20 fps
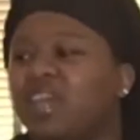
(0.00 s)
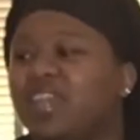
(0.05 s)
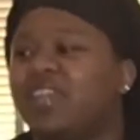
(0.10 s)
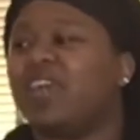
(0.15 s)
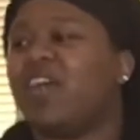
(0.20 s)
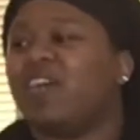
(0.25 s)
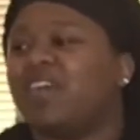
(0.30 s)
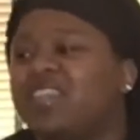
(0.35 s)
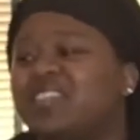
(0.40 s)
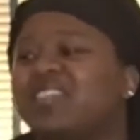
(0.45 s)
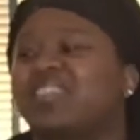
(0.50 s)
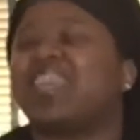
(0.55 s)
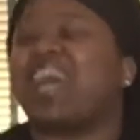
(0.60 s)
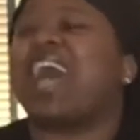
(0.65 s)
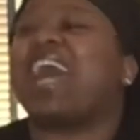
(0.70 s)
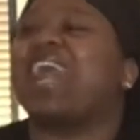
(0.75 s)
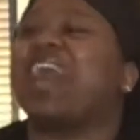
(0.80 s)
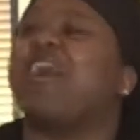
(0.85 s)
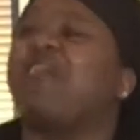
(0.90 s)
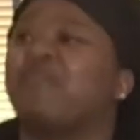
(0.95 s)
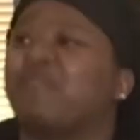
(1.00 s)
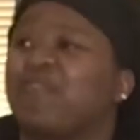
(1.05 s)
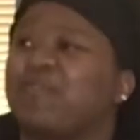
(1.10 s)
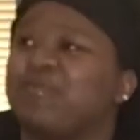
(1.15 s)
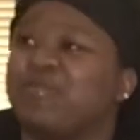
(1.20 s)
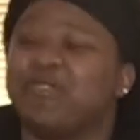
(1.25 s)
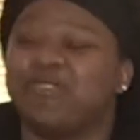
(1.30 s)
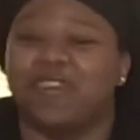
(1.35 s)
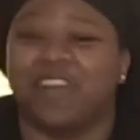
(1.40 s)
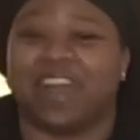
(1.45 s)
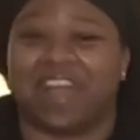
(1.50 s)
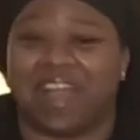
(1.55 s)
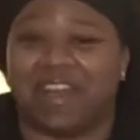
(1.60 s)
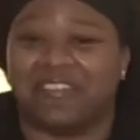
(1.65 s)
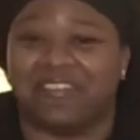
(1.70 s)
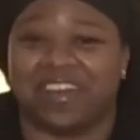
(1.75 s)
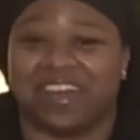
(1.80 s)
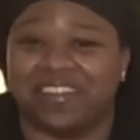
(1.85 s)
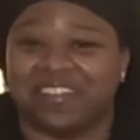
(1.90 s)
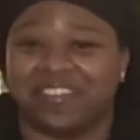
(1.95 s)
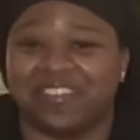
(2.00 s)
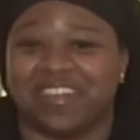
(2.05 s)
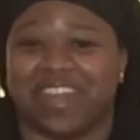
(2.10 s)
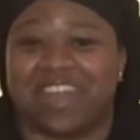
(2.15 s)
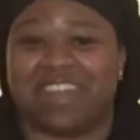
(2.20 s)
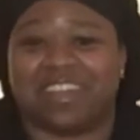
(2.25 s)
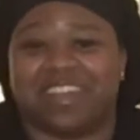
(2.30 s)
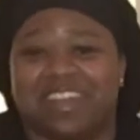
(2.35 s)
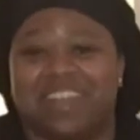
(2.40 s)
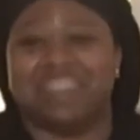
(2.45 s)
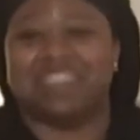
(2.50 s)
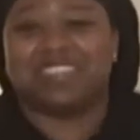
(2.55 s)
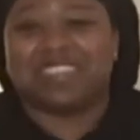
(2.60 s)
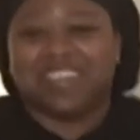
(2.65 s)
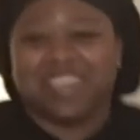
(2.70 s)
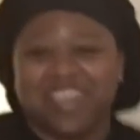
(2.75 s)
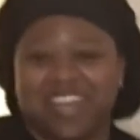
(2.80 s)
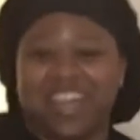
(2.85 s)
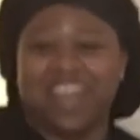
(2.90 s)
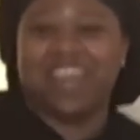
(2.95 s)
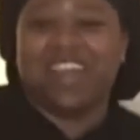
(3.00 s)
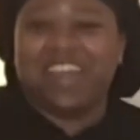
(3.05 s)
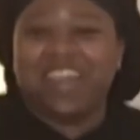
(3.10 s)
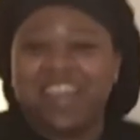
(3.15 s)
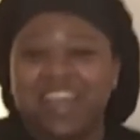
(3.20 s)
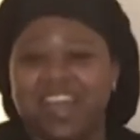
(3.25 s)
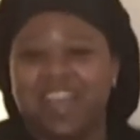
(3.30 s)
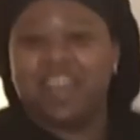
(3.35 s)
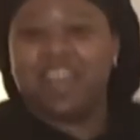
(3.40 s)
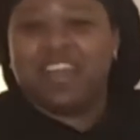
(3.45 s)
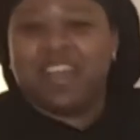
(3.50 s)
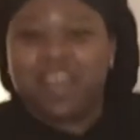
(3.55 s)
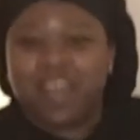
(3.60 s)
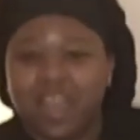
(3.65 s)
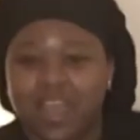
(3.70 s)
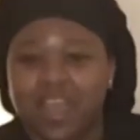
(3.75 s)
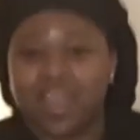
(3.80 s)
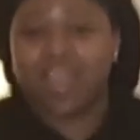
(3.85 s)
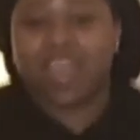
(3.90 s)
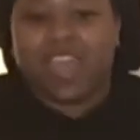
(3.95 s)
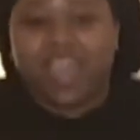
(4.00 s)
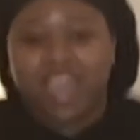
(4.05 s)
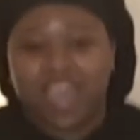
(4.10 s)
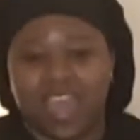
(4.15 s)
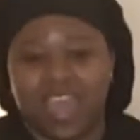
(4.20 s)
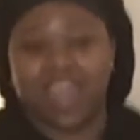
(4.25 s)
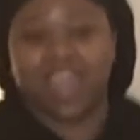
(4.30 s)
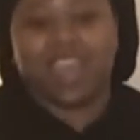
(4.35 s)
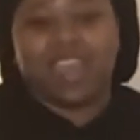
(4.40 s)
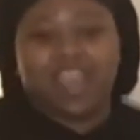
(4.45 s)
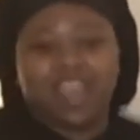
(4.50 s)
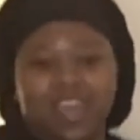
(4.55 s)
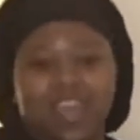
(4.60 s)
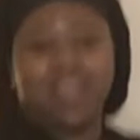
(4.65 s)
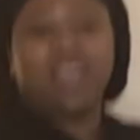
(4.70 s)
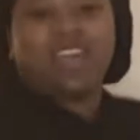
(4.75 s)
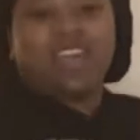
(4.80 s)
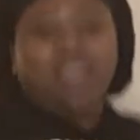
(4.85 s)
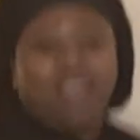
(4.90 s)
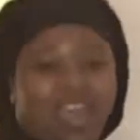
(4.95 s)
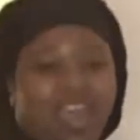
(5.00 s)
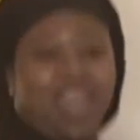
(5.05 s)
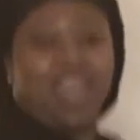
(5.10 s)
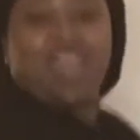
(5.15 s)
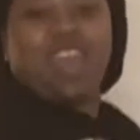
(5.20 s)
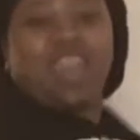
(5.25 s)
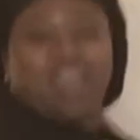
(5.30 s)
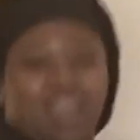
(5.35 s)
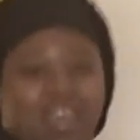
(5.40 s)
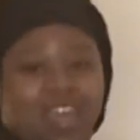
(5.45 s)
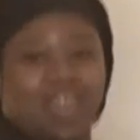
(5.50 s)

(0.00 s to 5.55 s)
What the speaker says: Yo, it's sad how I'm from New York. I don't know how to do that dance. Hey, hey.